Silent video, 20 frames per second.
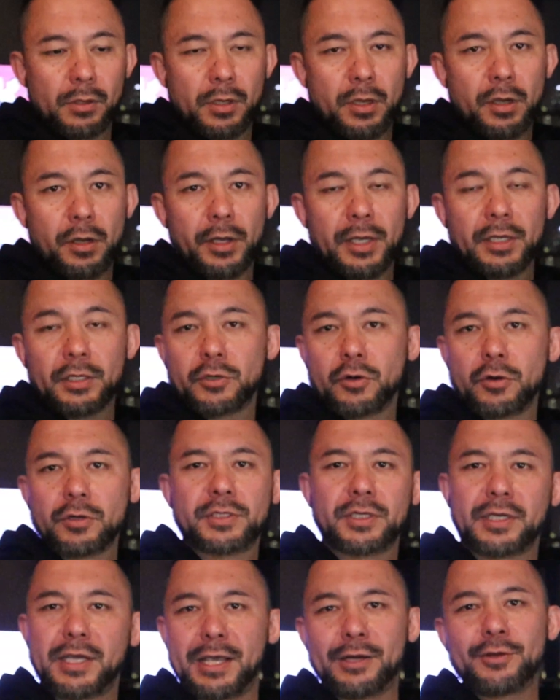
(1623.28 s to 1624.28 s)

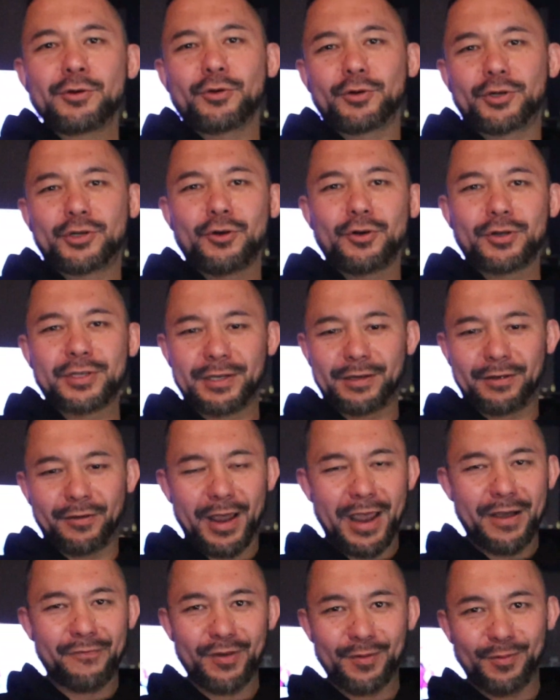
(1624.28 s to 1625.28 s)
intoxicate. You
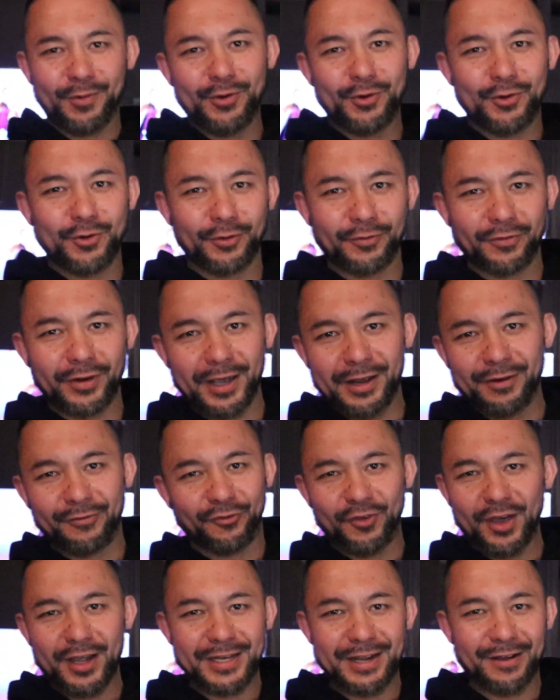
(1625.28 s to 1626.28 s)
could
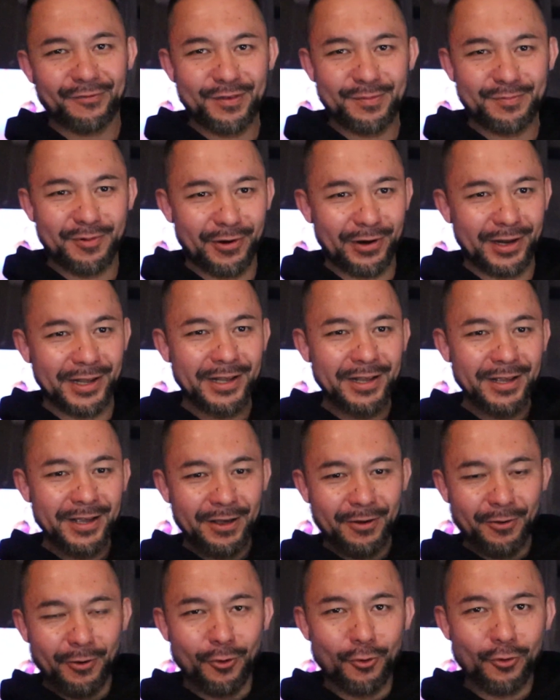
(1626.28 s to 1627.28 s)
infect
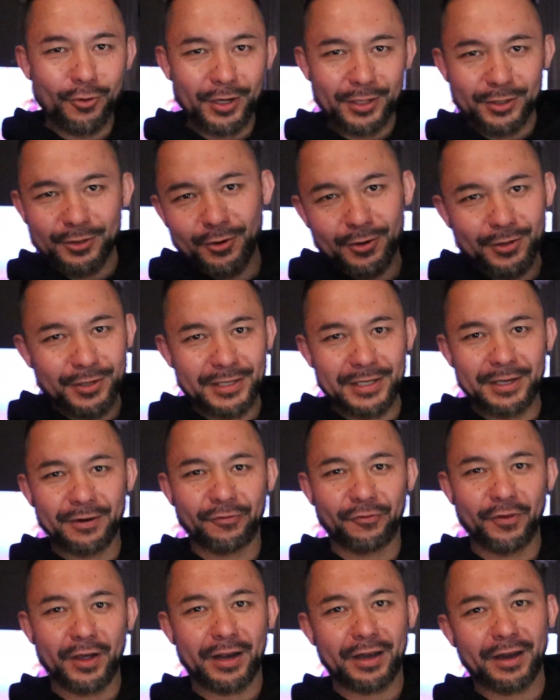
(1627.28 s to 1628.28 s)
everybody. All the doctors
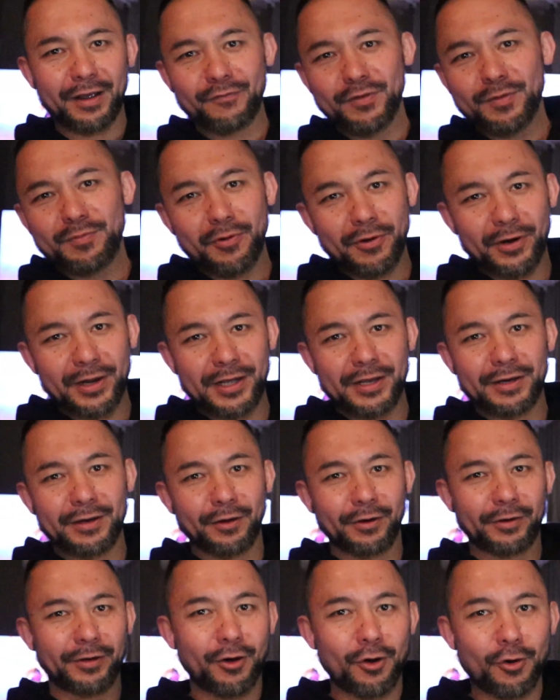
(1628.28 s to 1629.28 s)
infect everybody in
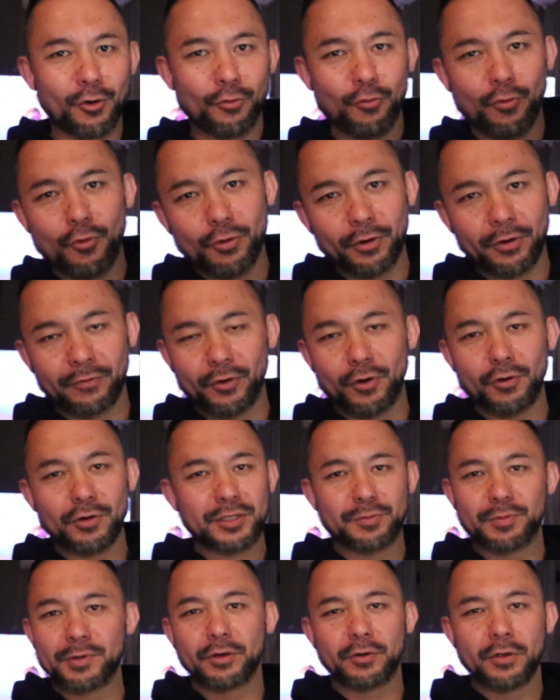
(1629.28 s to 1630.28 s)
the whole ward of the
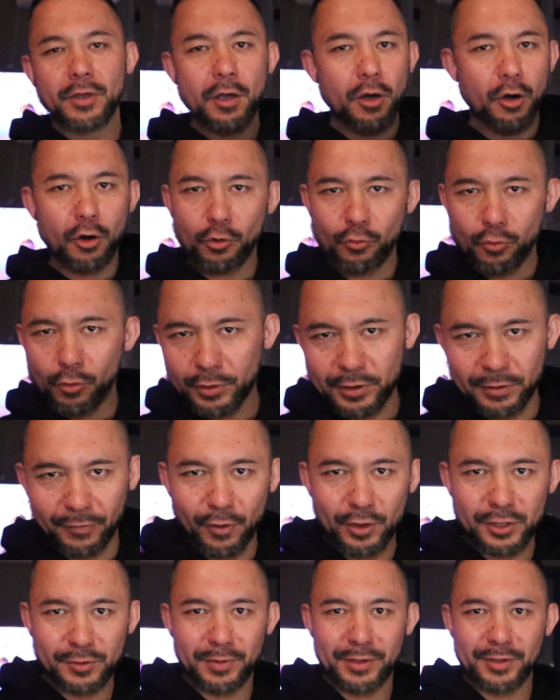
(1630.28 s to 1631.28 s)
hospital. Whole wards of
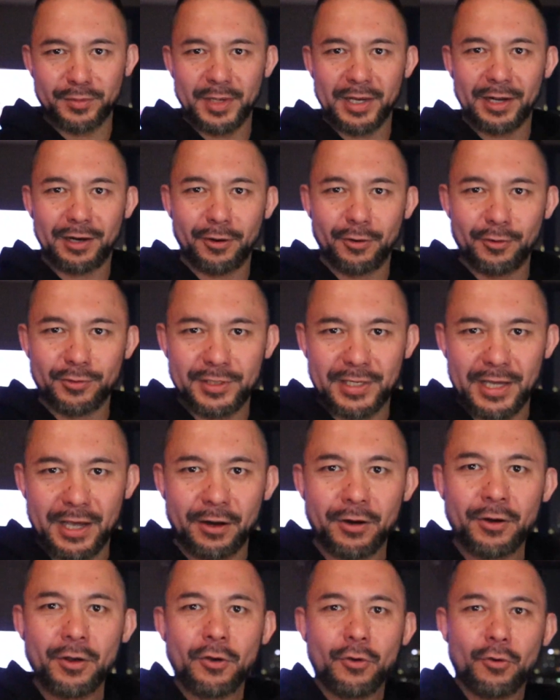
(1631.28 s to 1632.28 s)
hospitals being closed
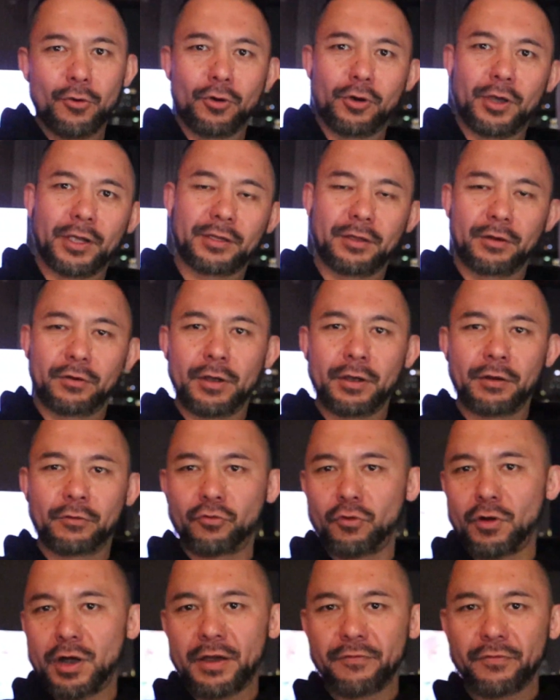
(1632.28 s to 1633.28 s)
down, or like the
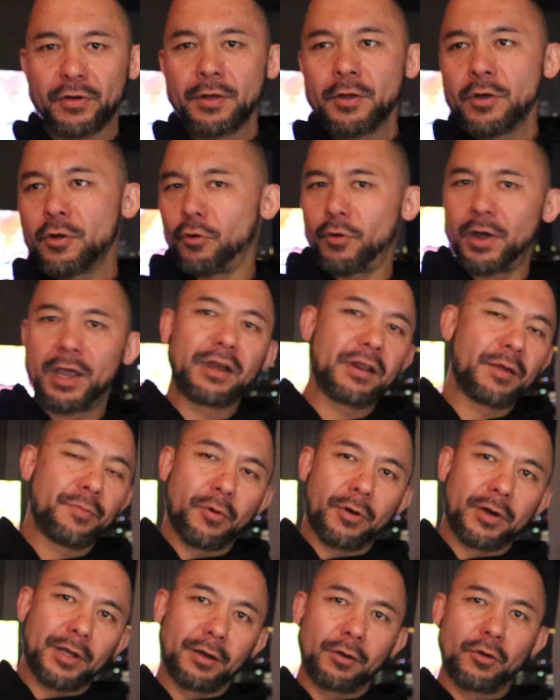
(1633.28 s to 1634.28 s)
driver or
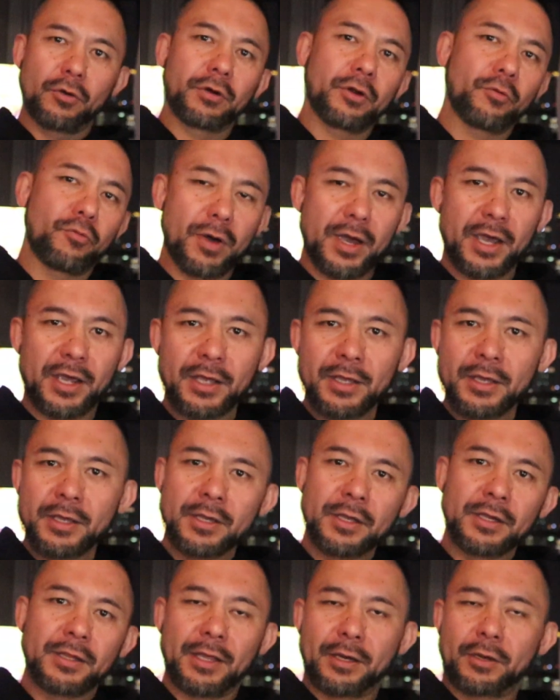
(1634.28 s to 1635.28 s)
anybody along the way
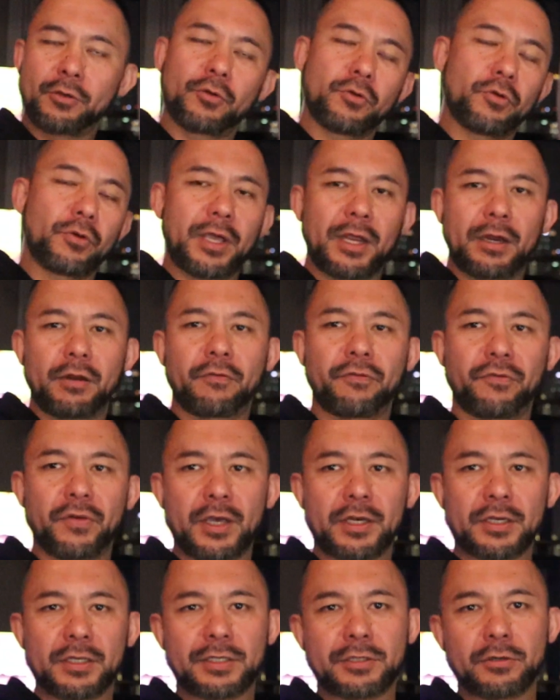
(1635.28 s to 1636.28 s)
that you could get
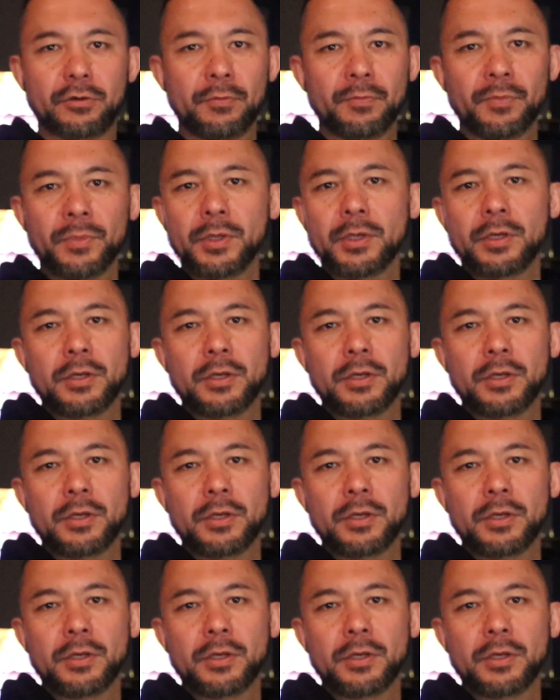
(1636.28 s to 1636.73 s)
infected. So